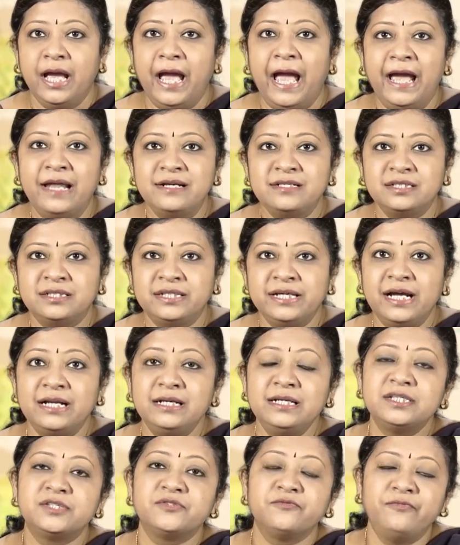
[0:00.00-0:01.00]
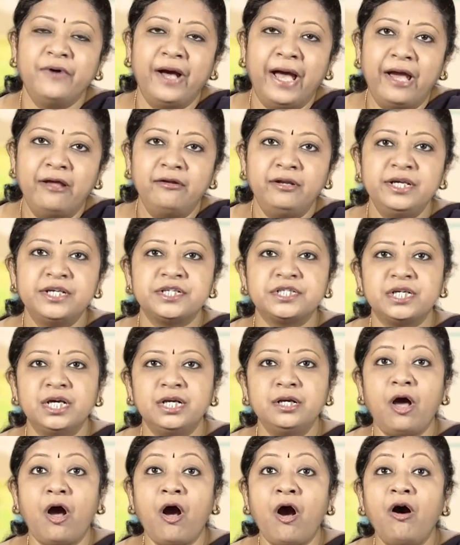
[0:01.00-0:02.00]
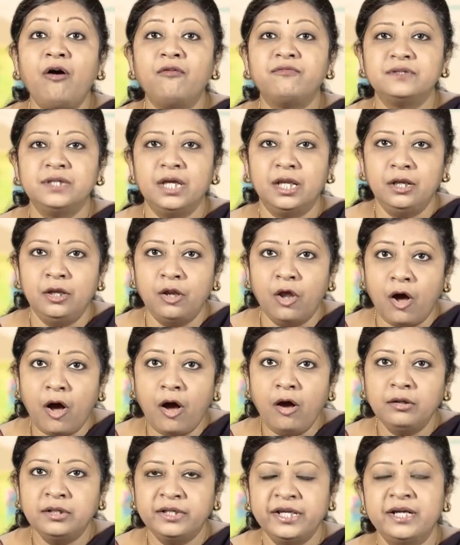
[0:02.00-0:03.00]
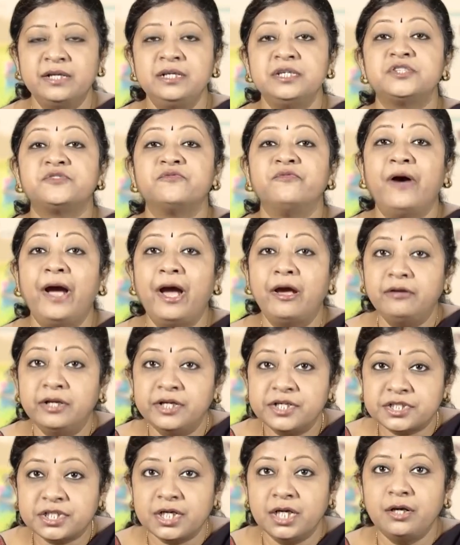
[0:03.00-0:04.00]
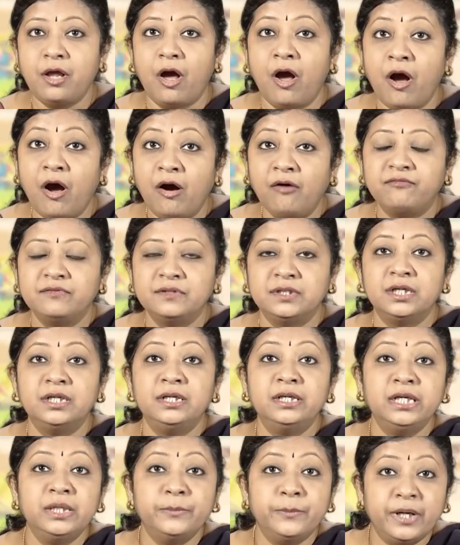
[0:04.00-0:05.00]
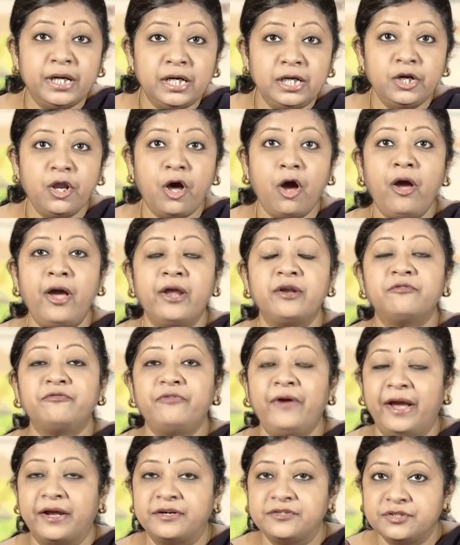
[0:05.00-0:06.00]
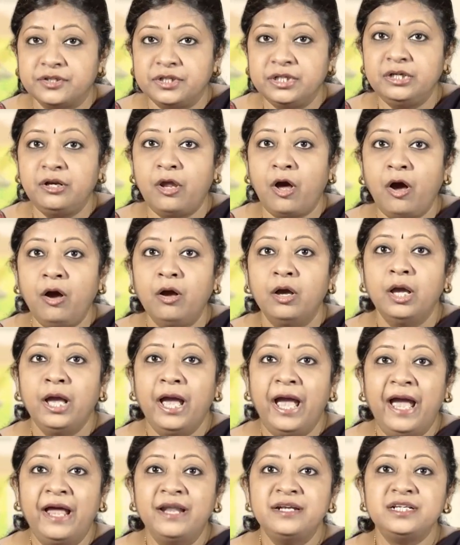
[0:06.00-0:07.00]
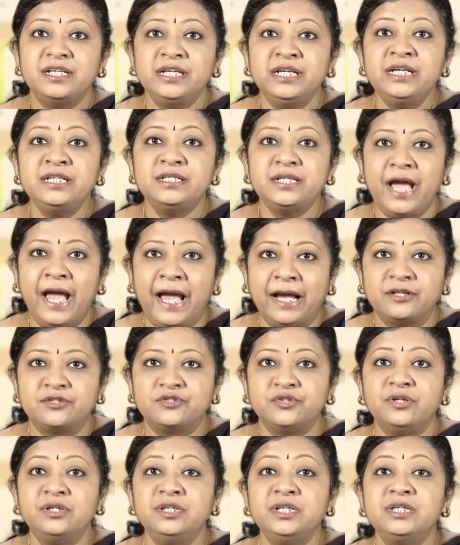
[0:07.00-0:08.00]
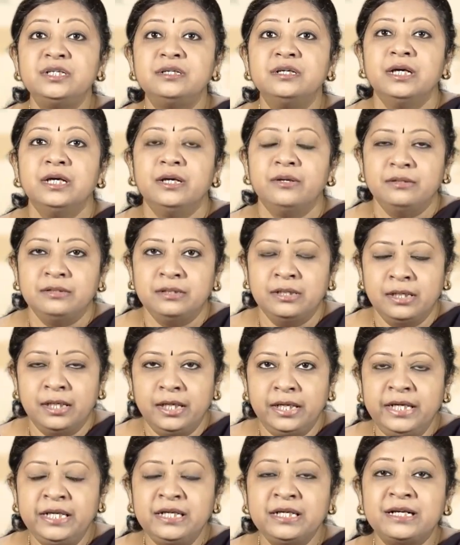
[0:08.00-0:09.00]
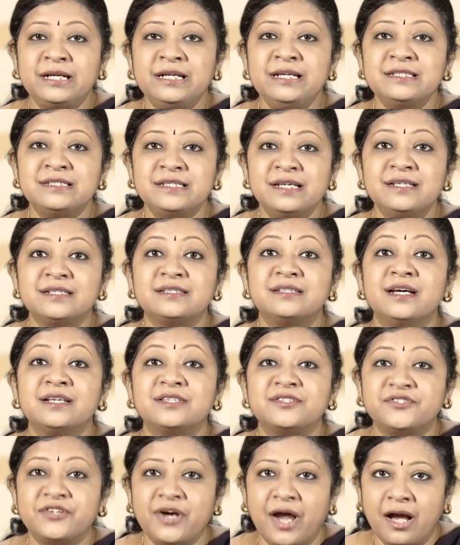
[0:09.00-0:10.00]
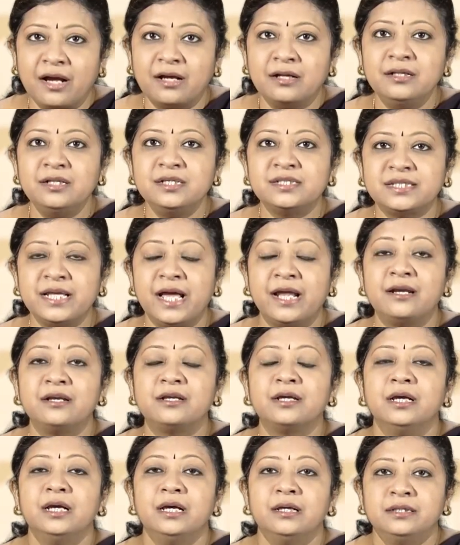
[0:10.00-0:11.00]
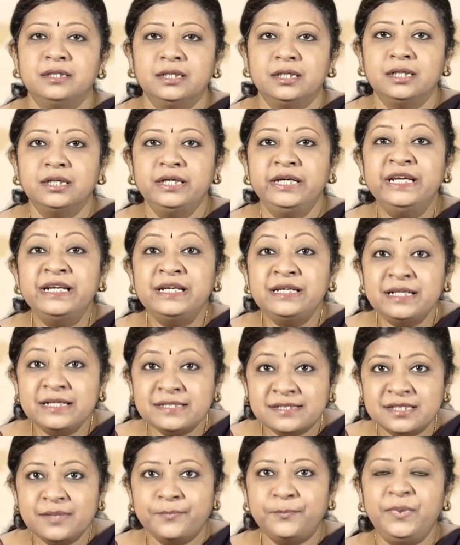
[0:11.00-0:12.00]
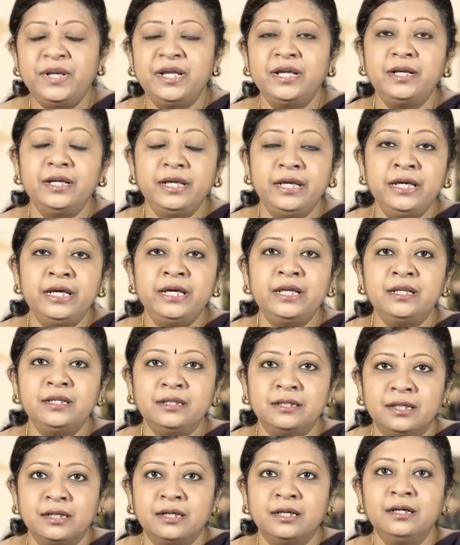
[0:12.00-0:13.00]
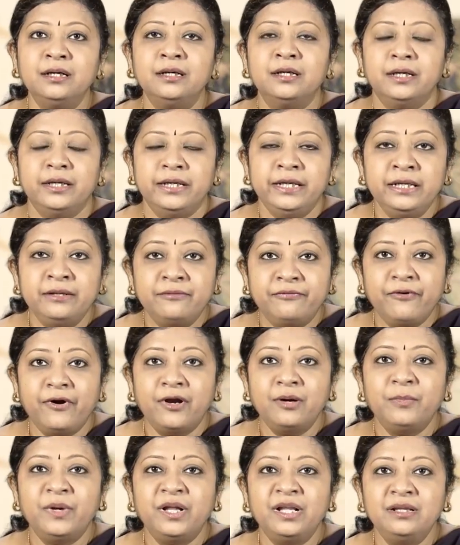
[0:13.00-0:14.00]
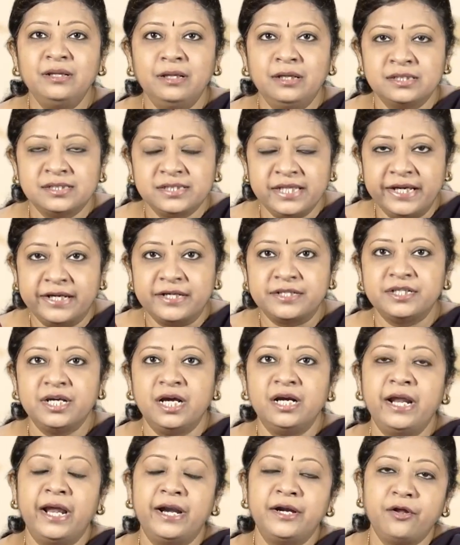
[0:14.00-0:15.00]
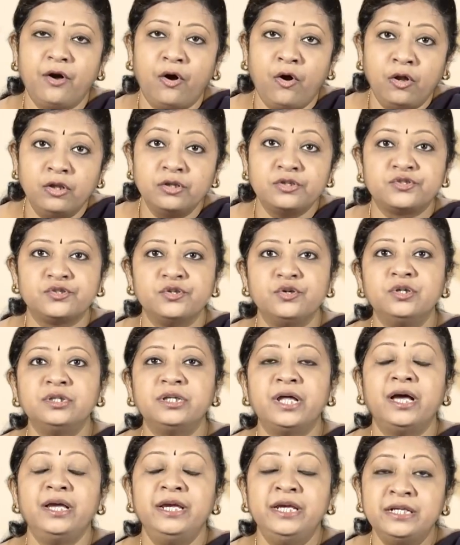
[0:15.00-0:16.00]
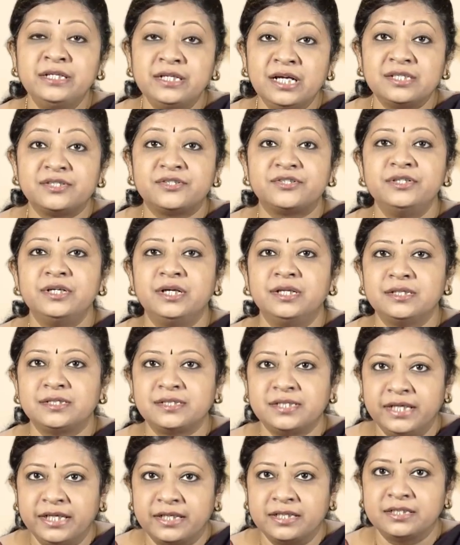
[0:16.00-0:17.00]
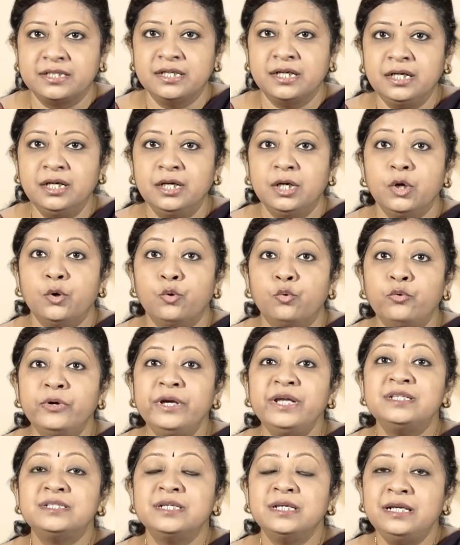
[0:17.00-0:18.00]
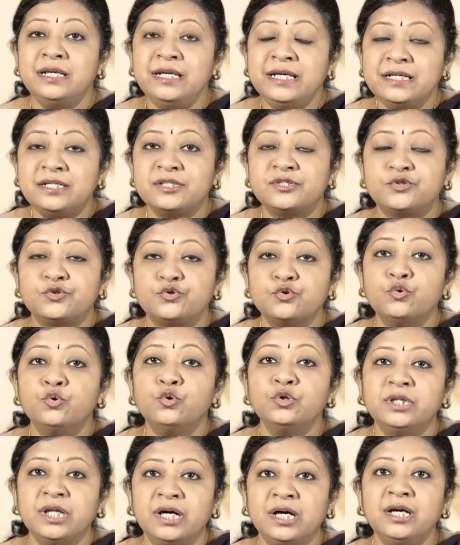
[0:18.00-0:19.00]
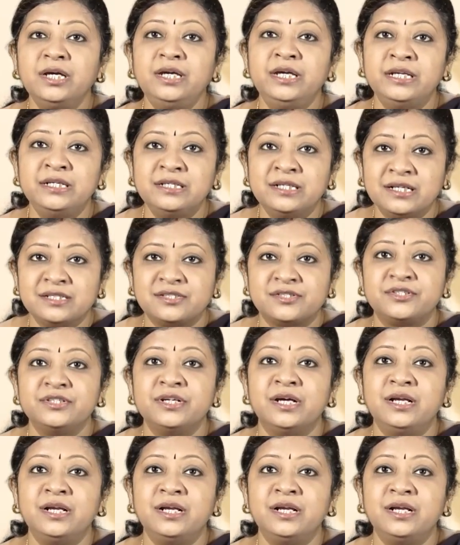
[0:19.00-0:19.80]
And there is violation of the law, there is violation of the labor law and factory law, and it actually increases the struggles and the indiscipline in the informal sector and also the industrial sector, which leads to the industrial